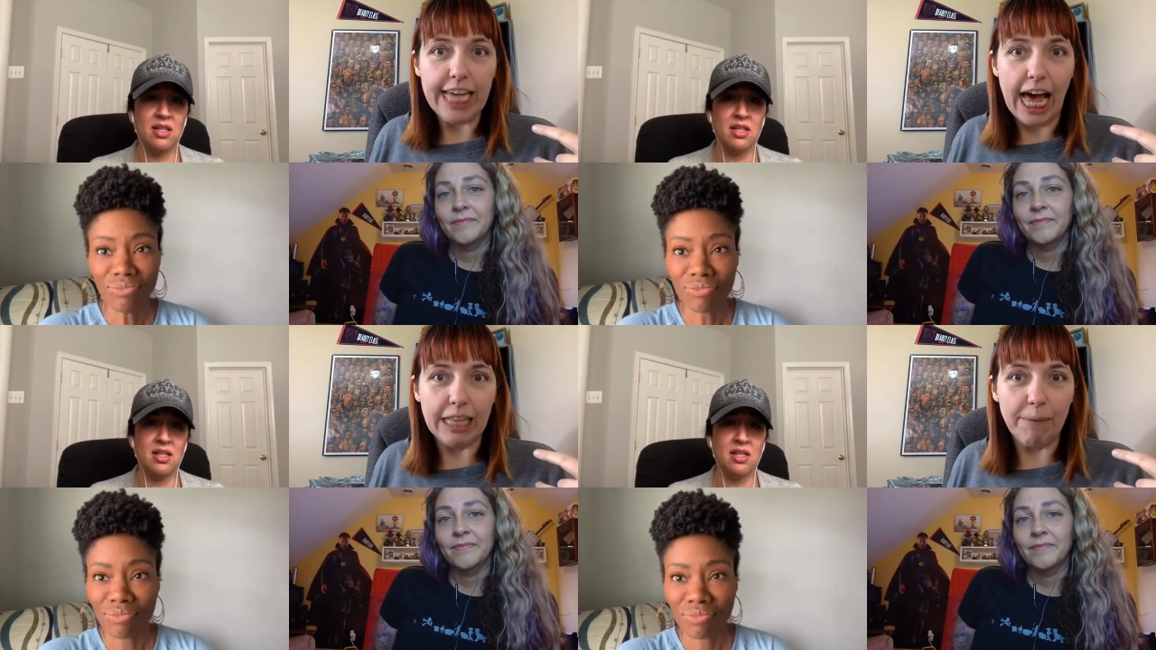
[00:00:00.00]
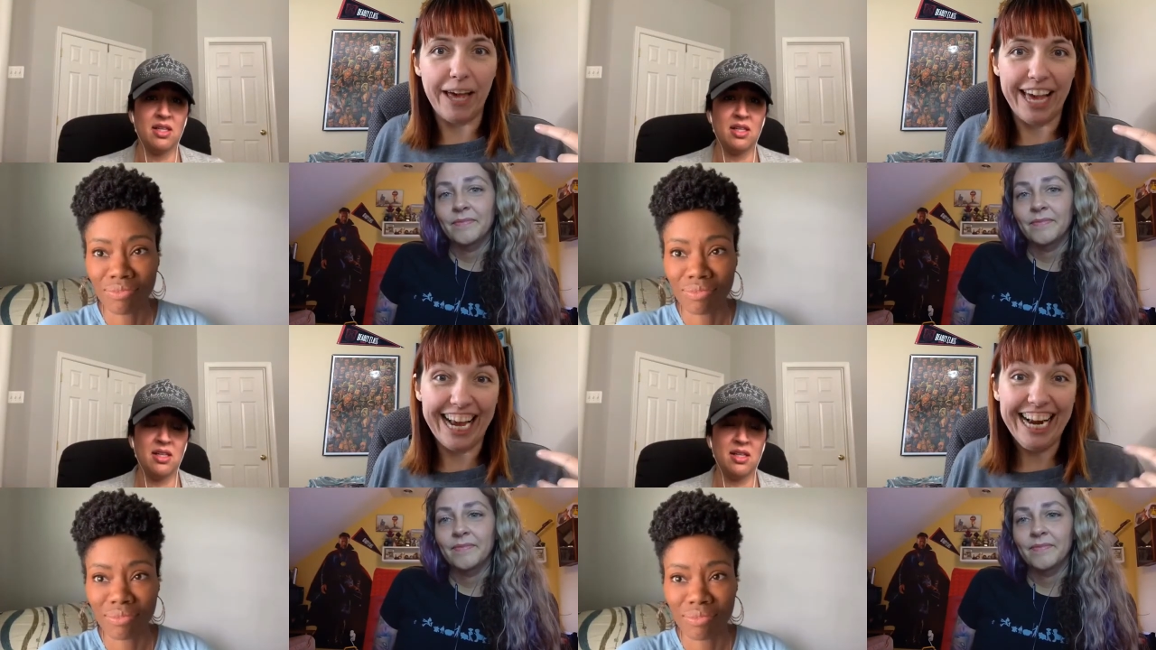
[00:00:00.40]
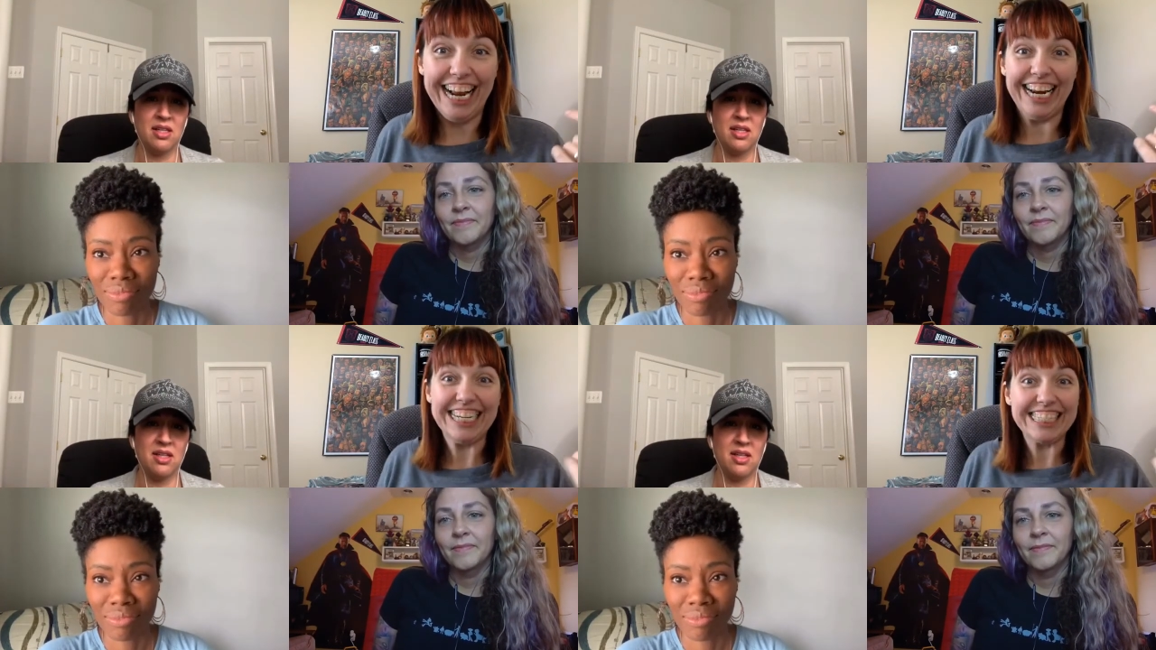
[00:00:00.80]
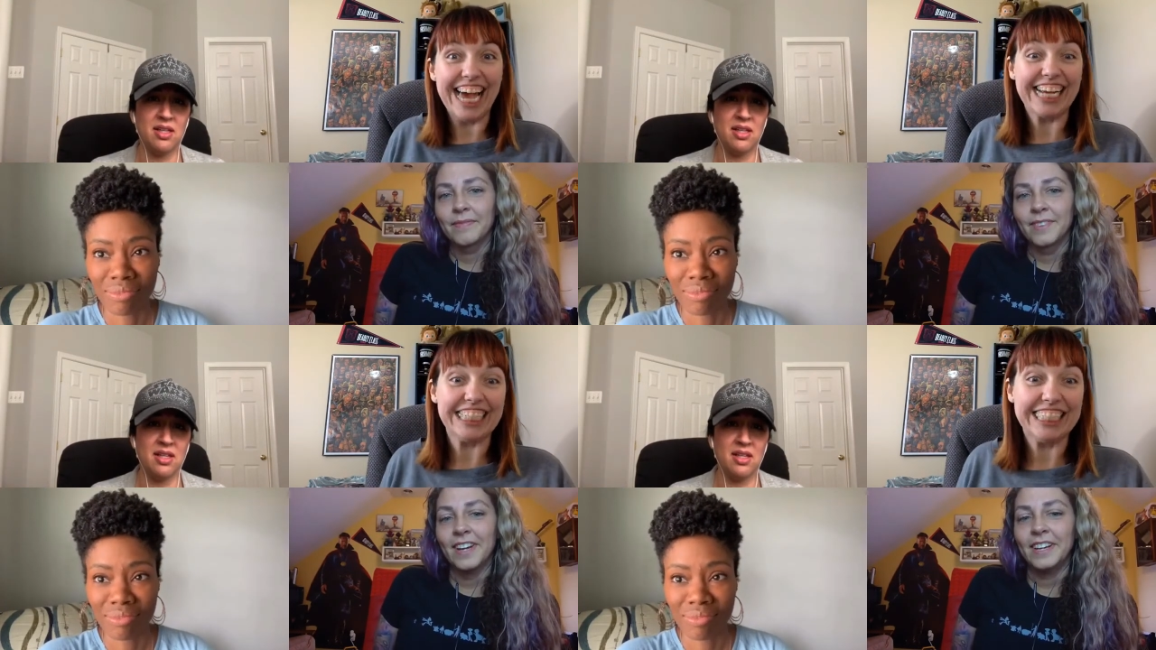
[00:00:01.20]
Speaker 1: to tell him. And he's
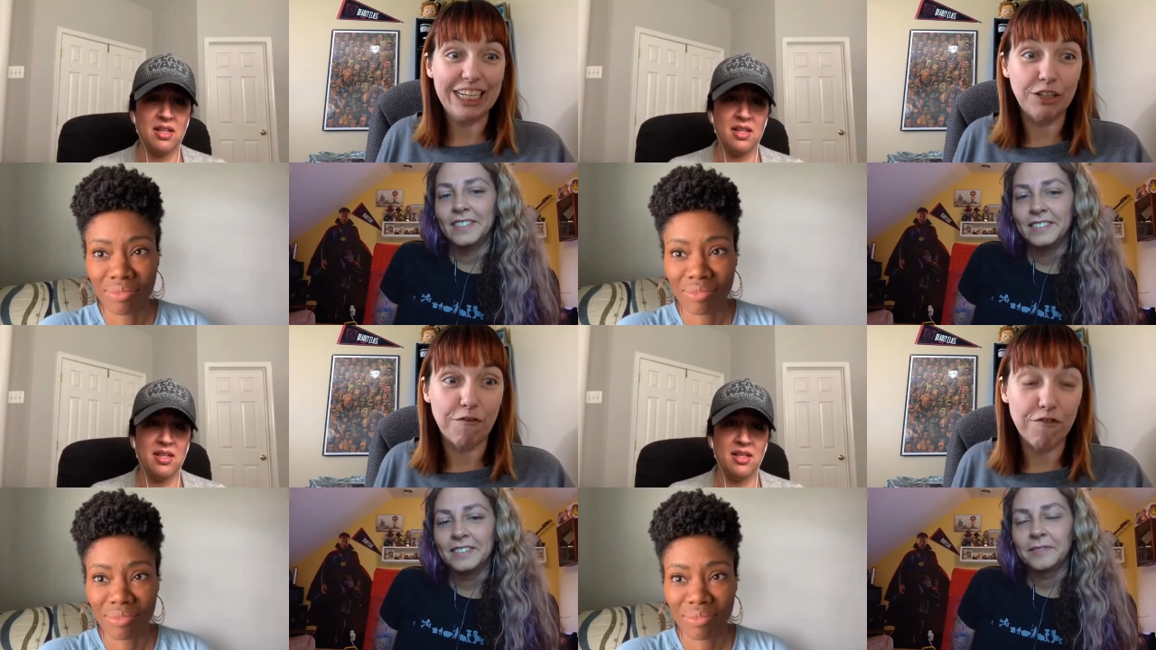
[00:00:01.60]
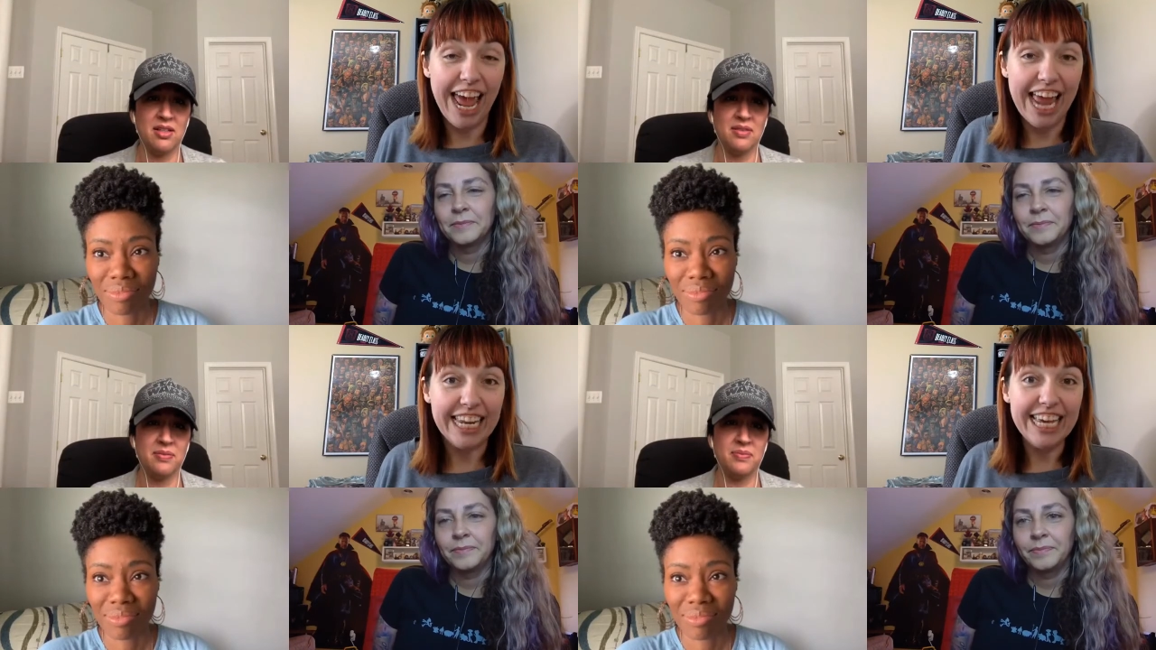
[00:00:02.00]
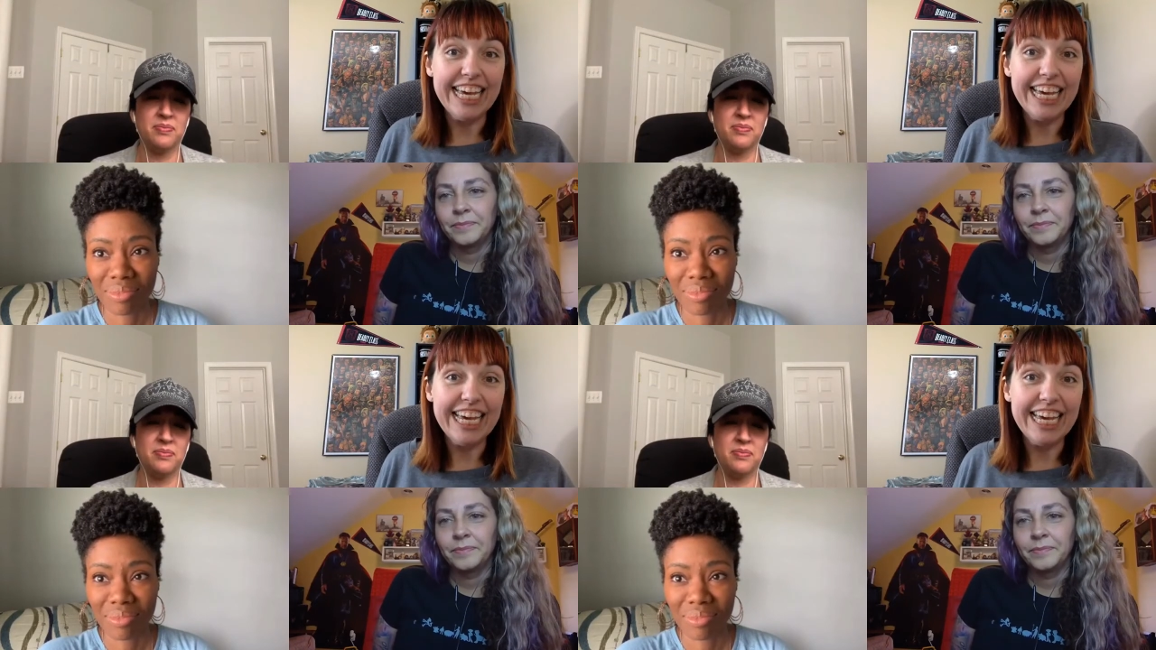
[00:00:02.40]
like, cause that's your friend.